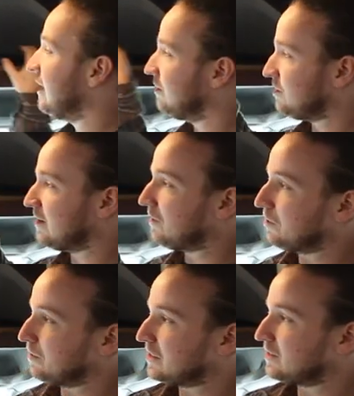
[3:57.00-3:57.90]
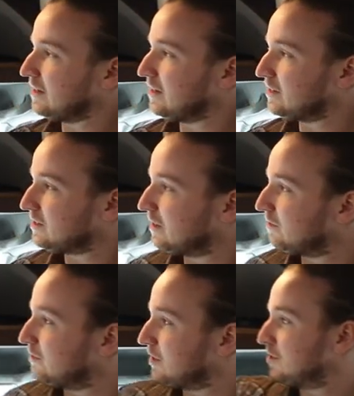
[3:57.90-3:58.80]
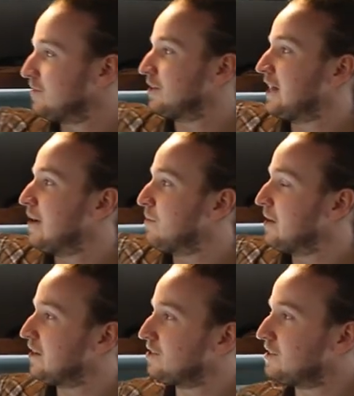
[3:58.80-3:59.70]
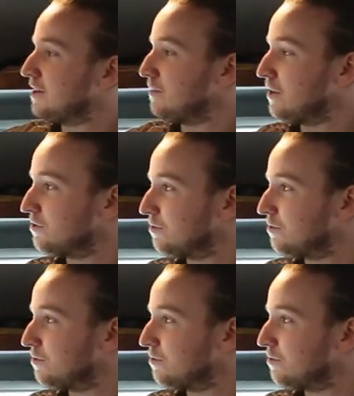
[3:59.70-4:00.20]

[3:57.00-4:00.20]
now, they just have all their miscellaneous stuff. We actually have our camera bag just sitting up here